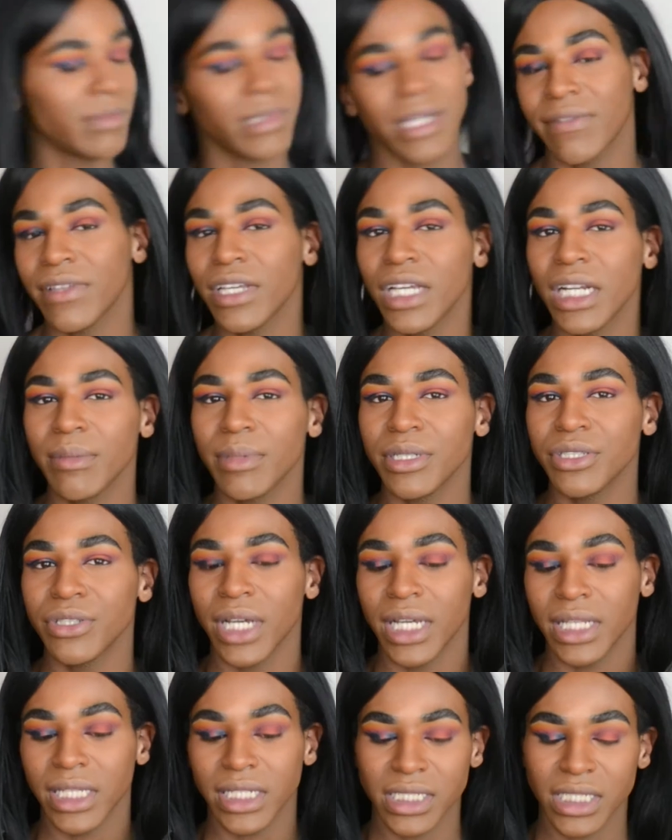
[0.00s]
I'm definitely gonna be
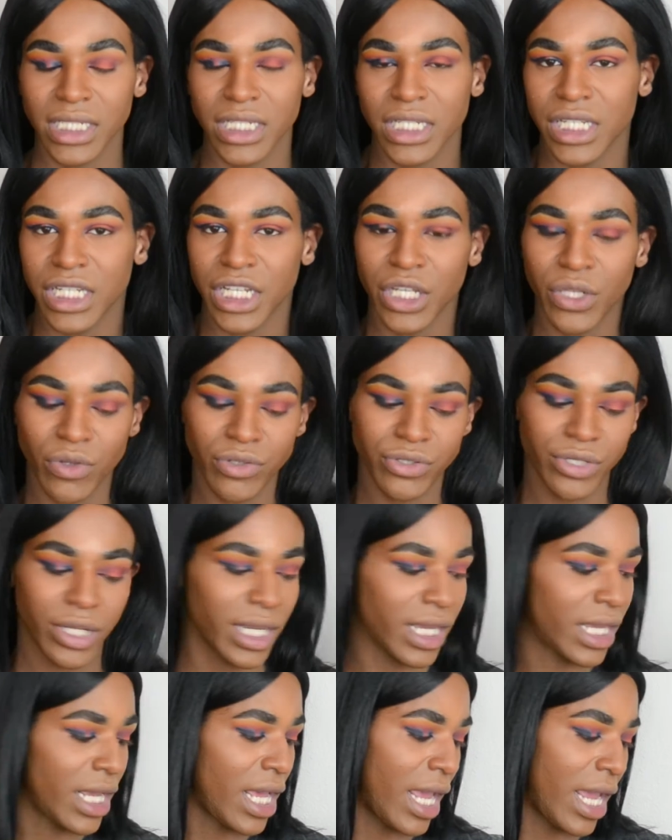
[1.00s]
trying this concealer
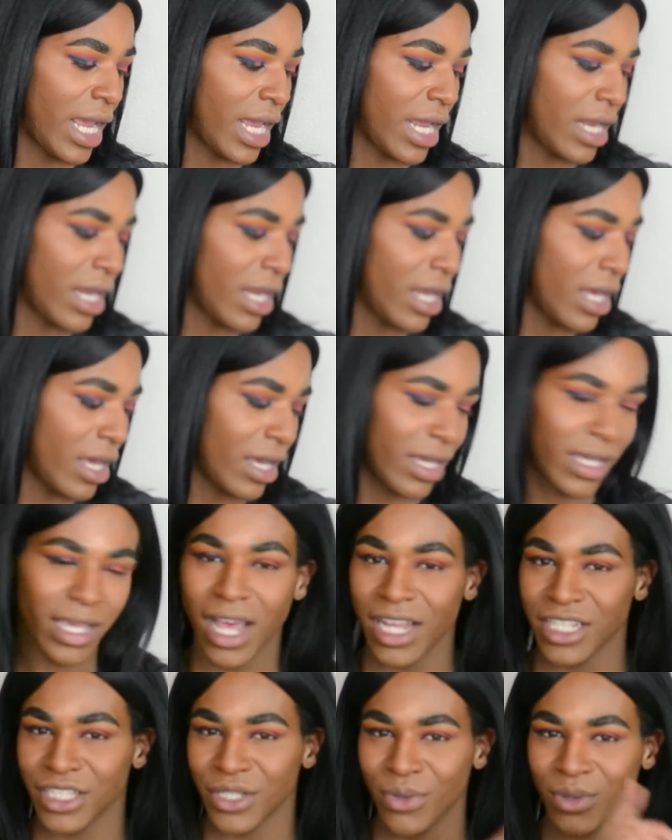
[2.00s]
trick, and
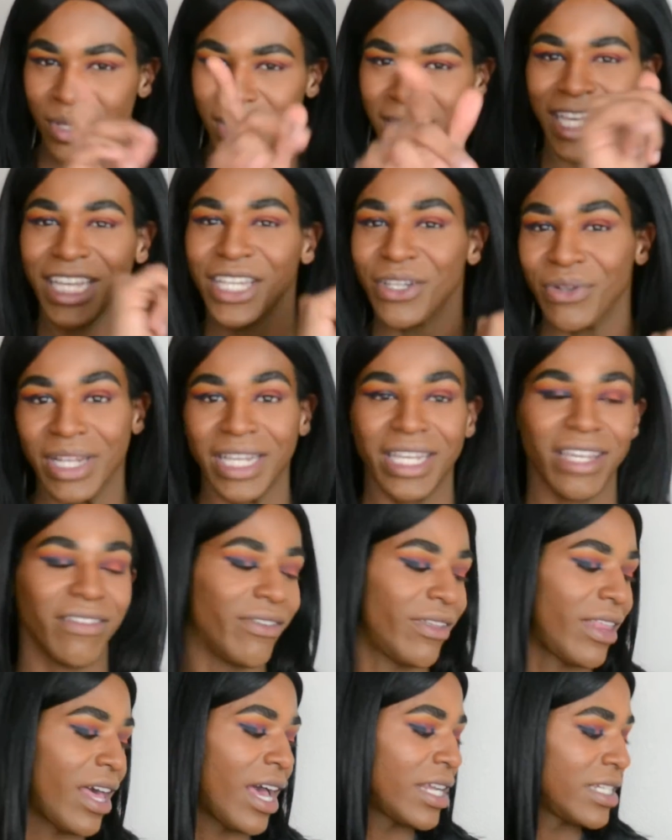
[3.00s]
yeah, so thank you, Nikki,
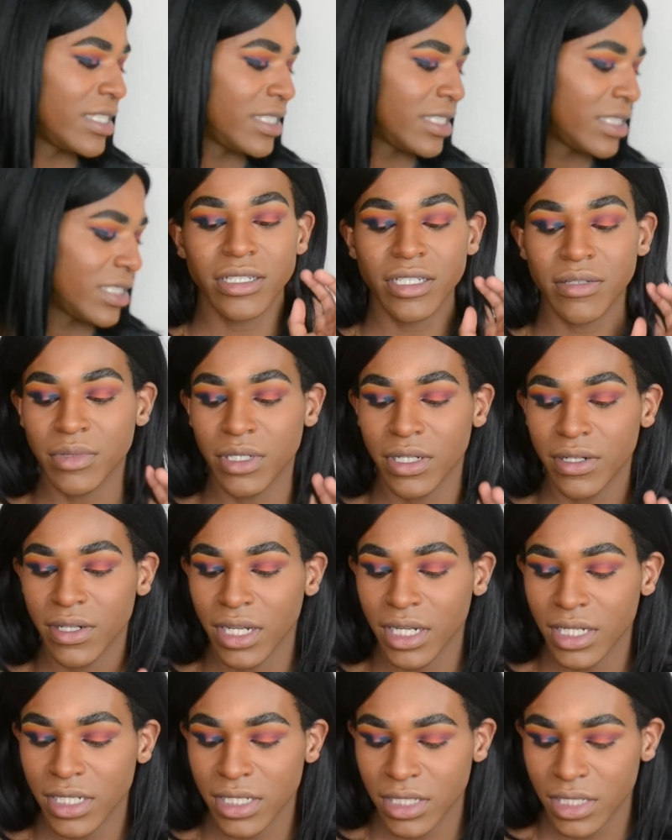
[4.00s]
for that. So I'm gonna
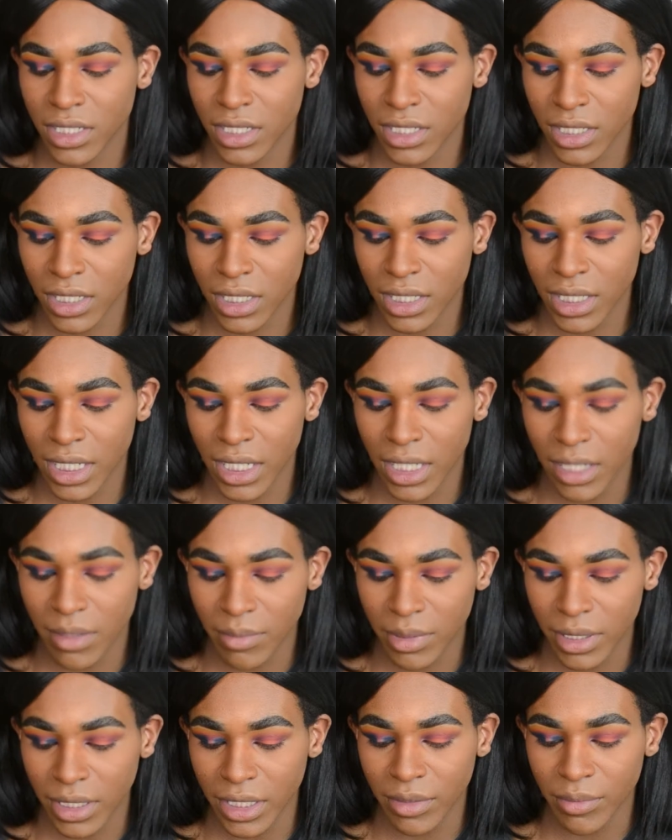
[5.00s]
get a clean
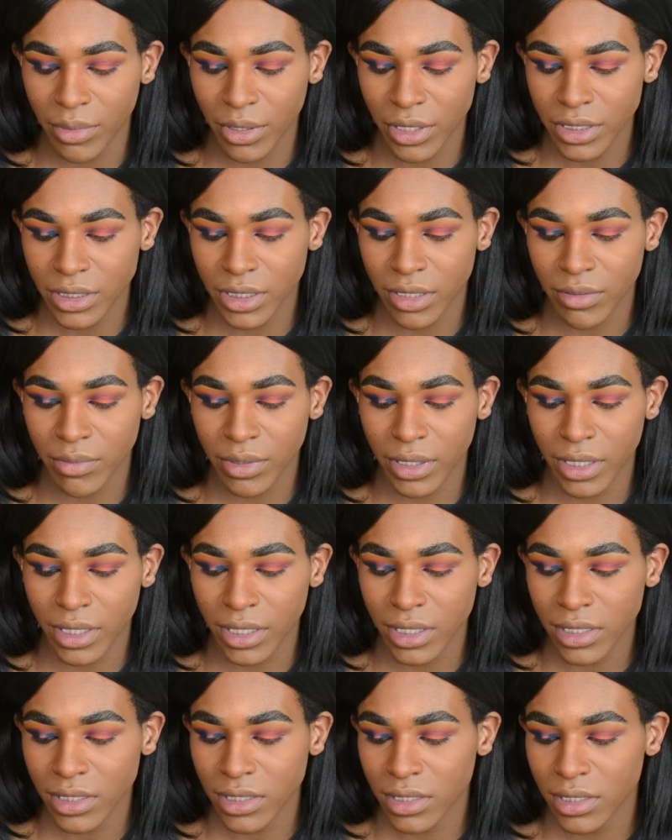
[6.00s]
blending brush and blend
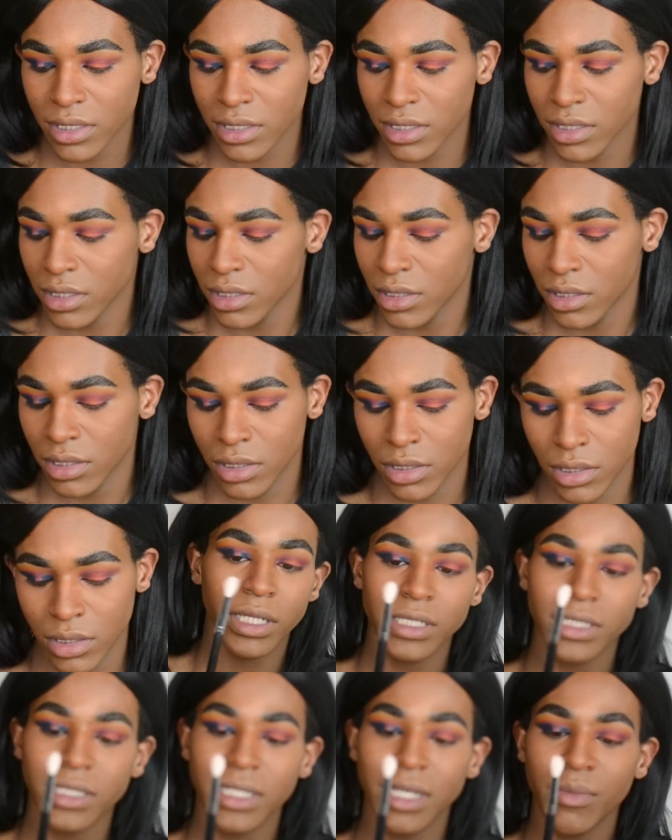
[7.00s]
this.
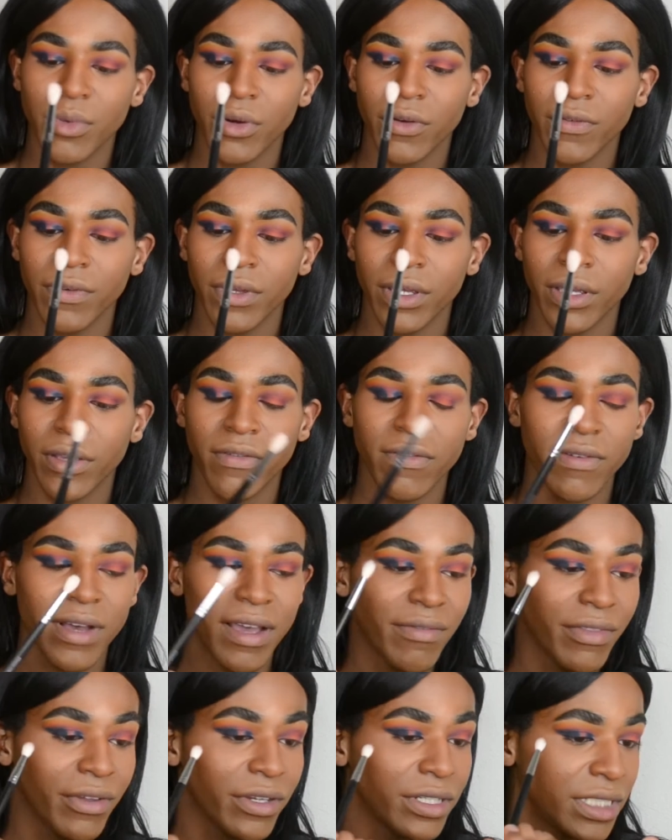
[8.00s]
This is a Morphe
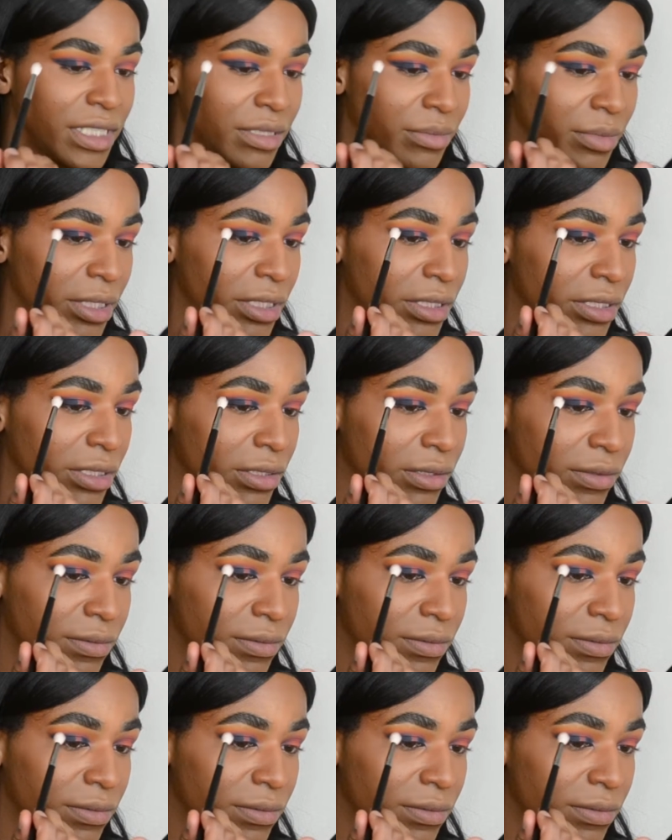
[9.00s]
513 brush.